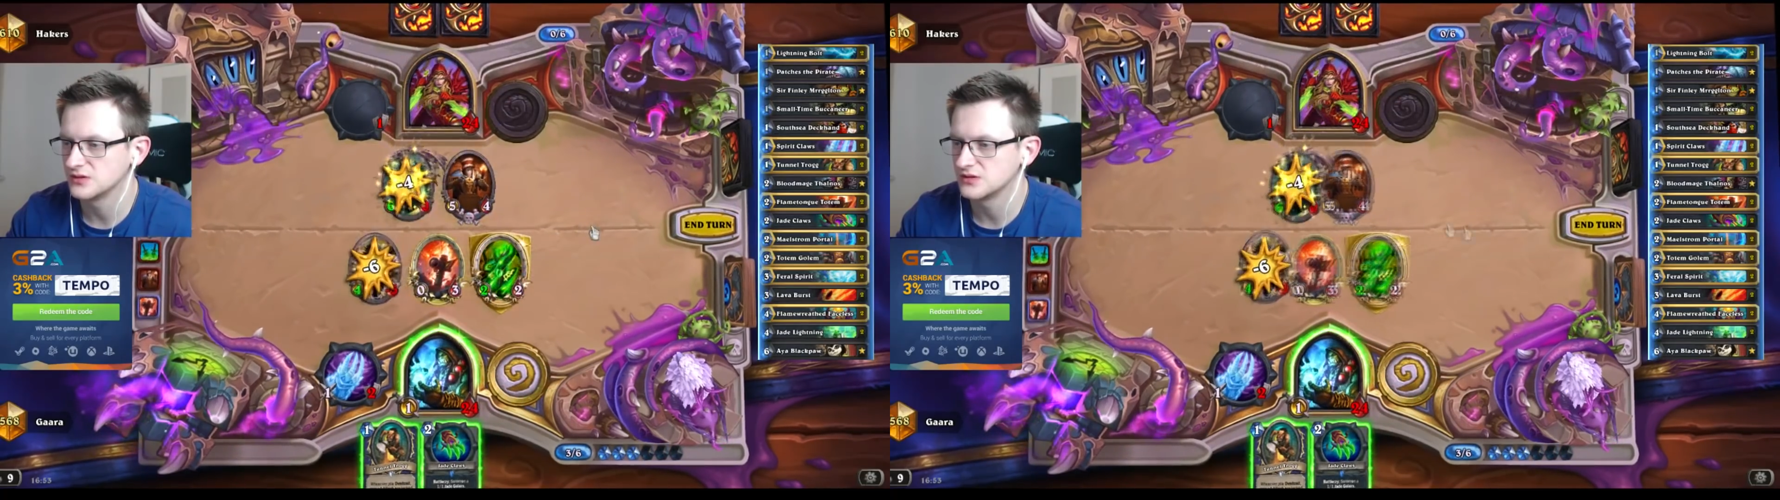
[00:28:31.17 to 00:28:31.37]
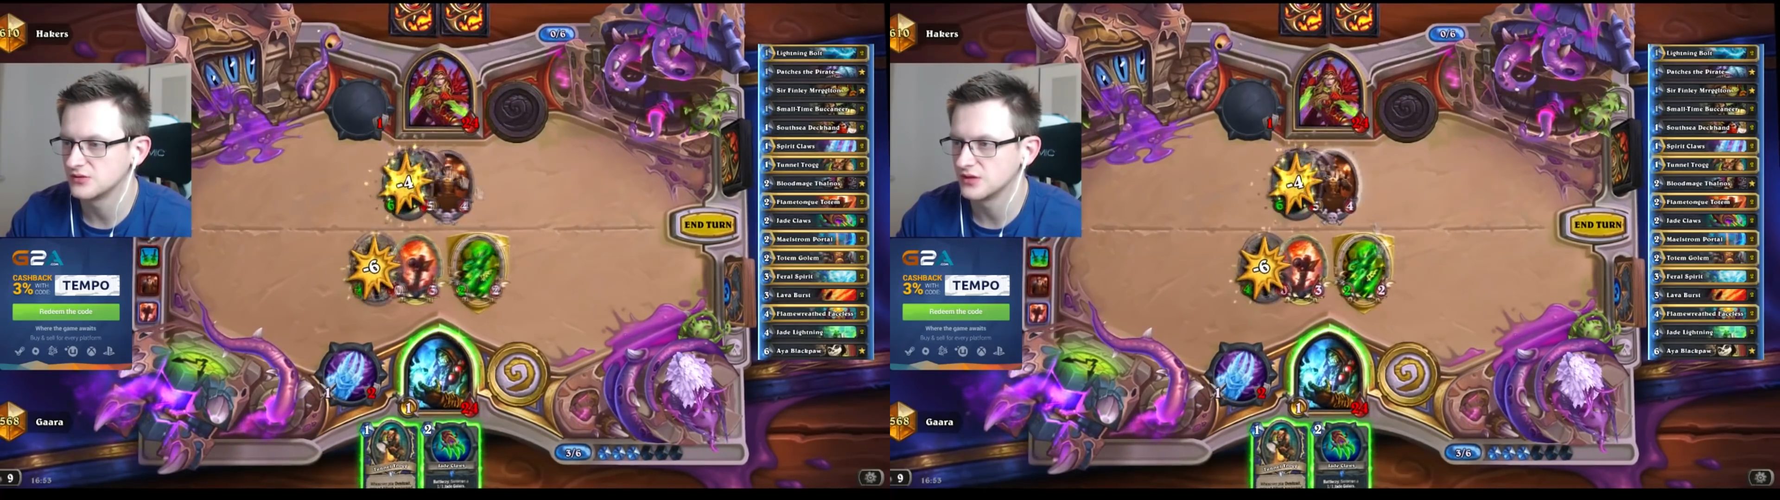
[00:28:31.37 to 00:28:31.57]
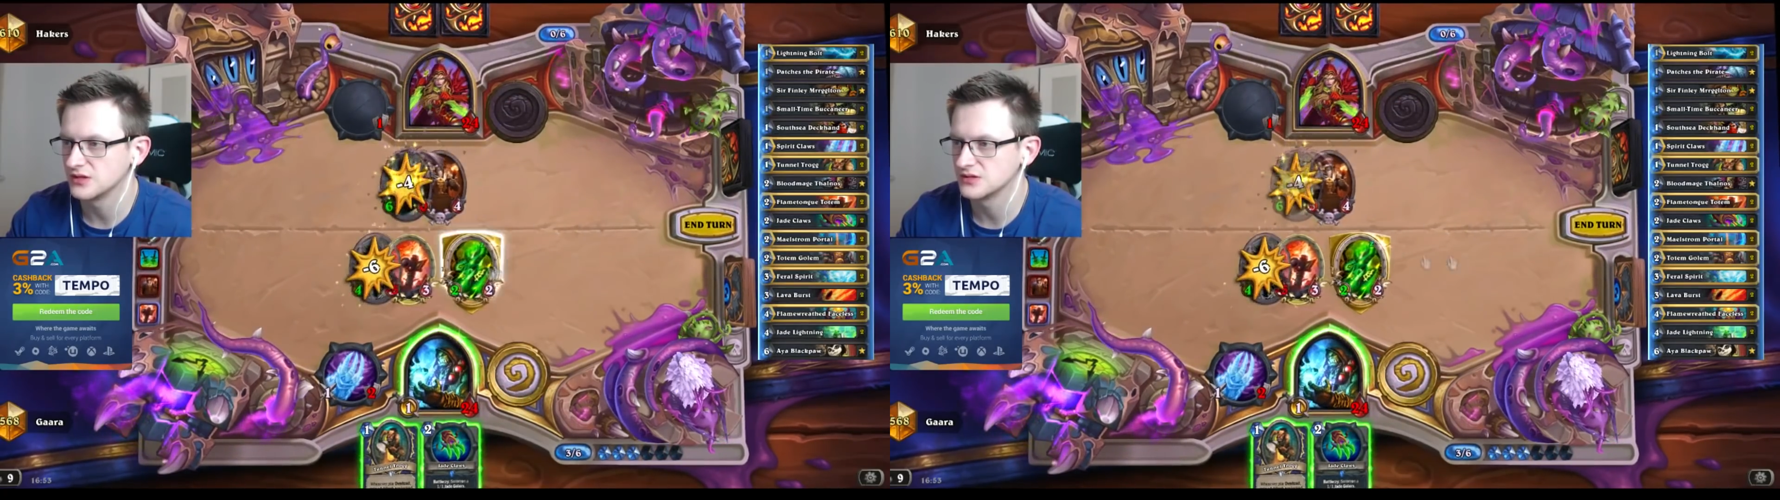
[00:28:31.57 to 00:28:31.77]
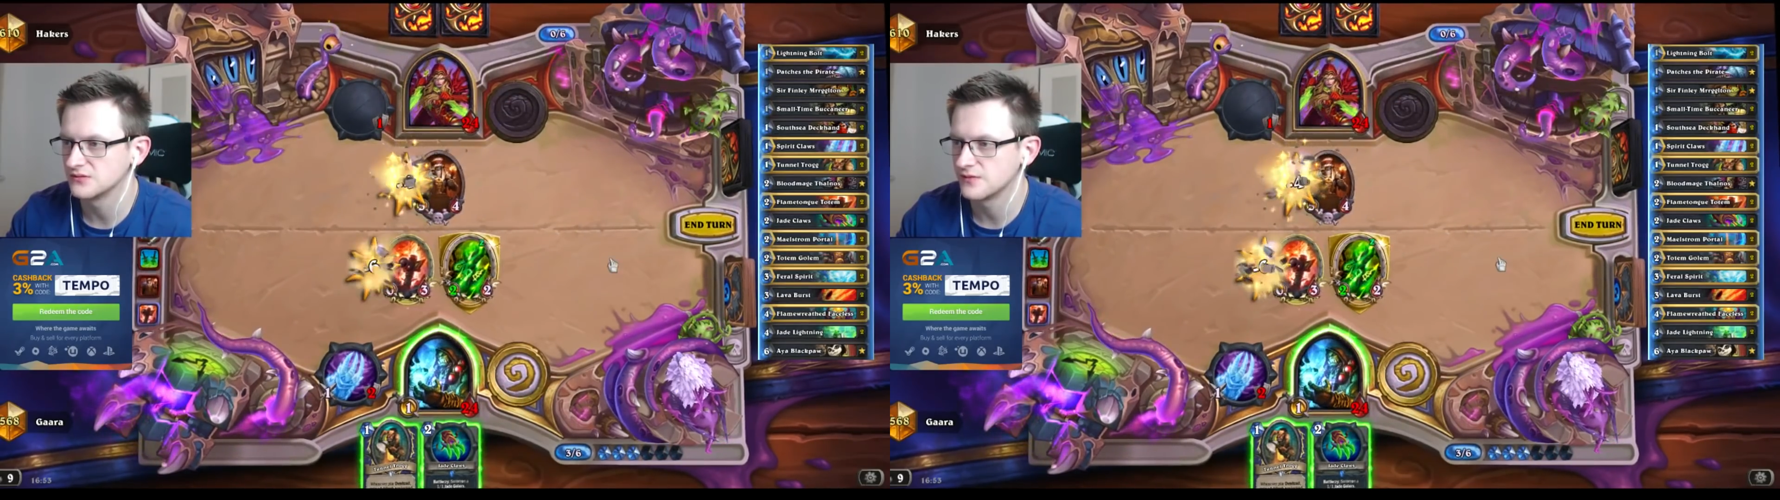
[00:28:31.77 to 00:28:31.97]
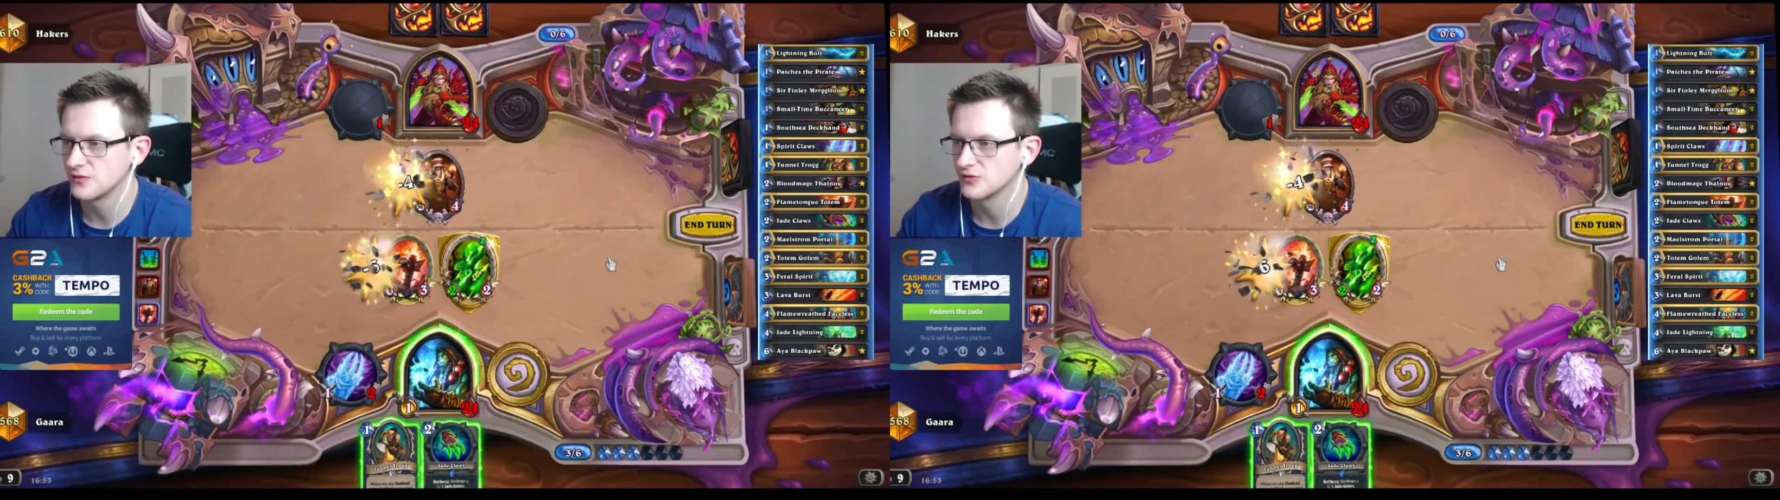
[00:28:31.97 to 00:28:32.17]
the race,
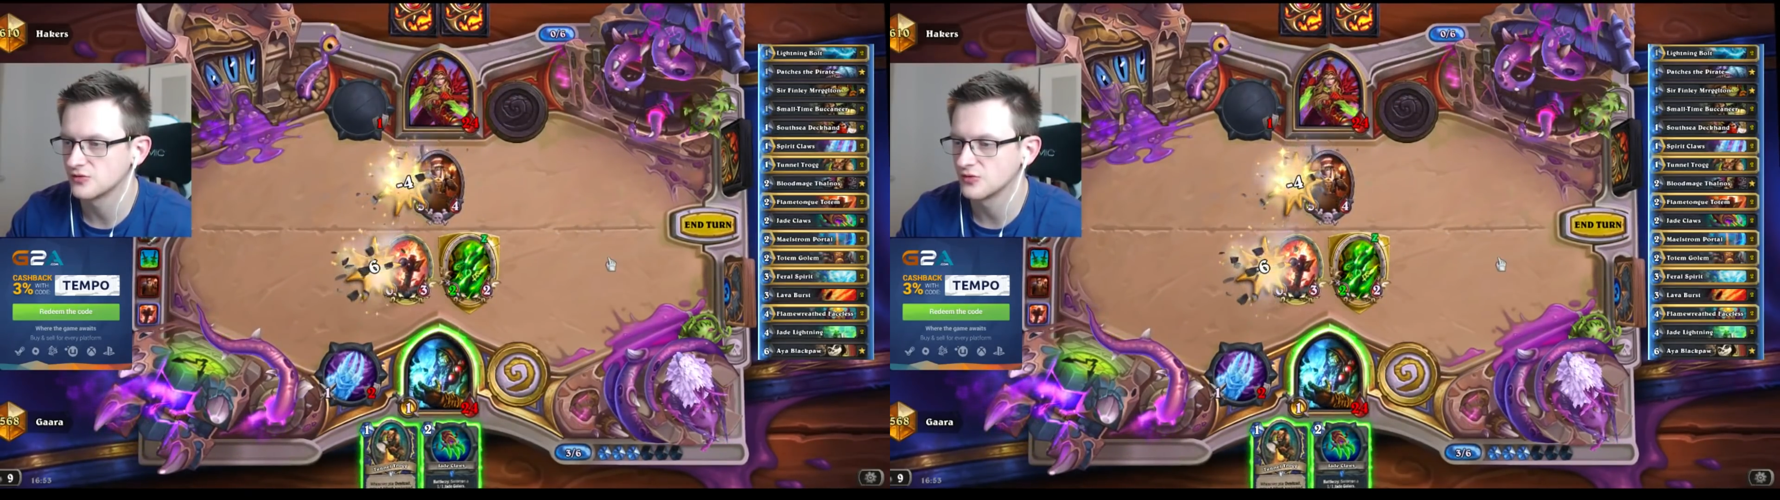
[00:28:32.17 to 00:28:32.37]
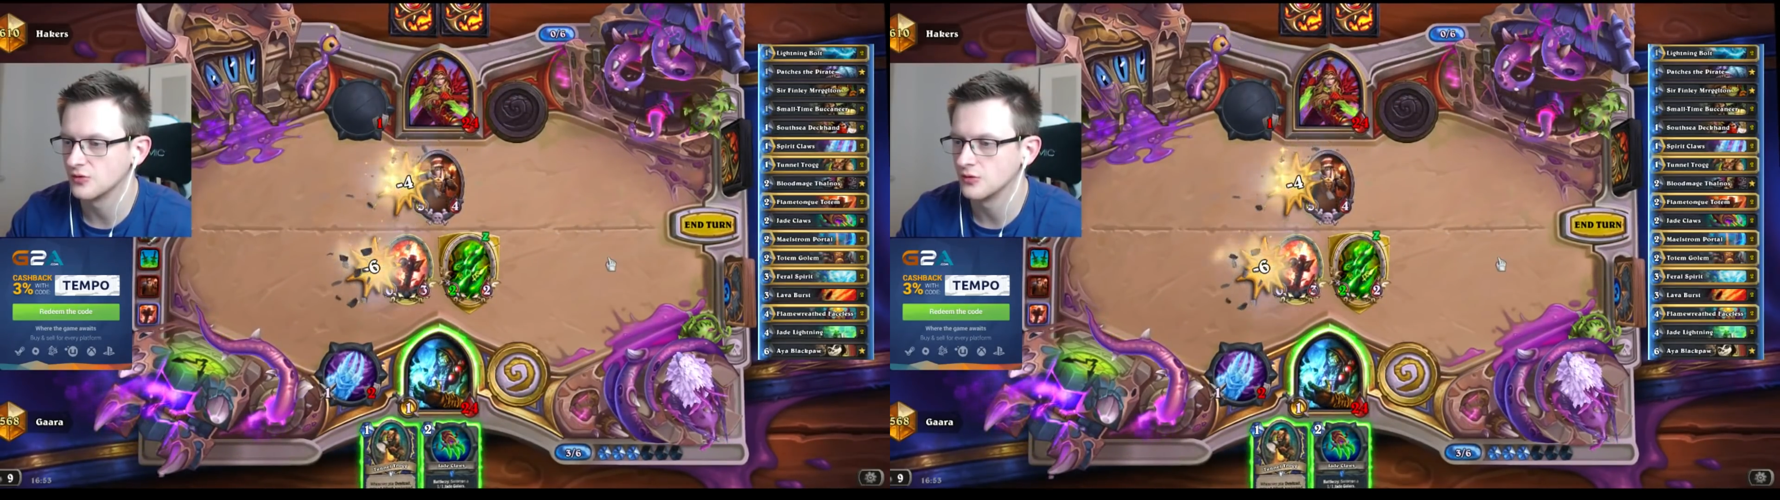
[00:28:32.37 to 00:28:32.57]
very good roll.